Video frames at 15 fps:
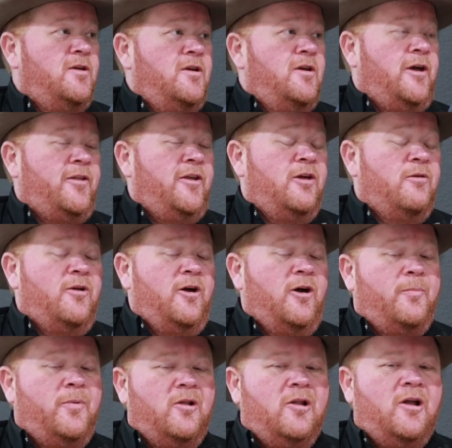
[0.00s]
I think it would
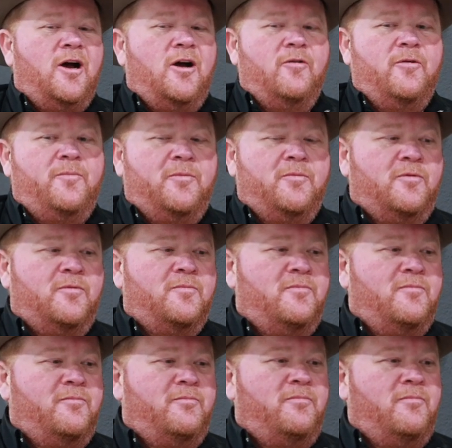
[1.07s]
help a lot with people
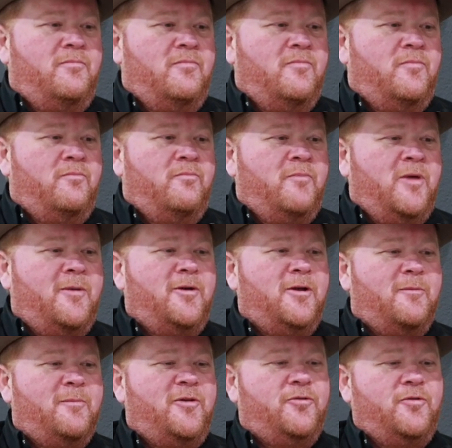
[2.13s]
maybe
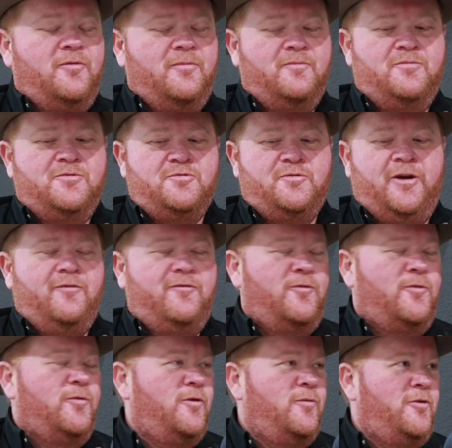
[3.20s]
not be so
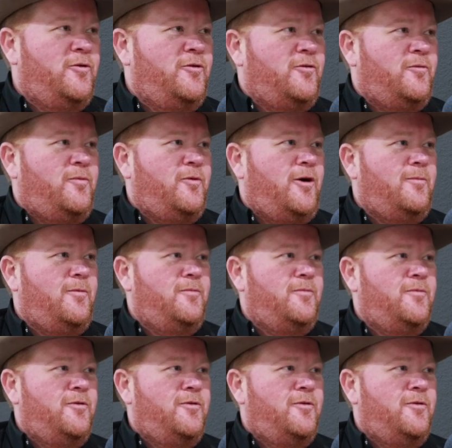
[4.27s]
straightforward when there's a problem.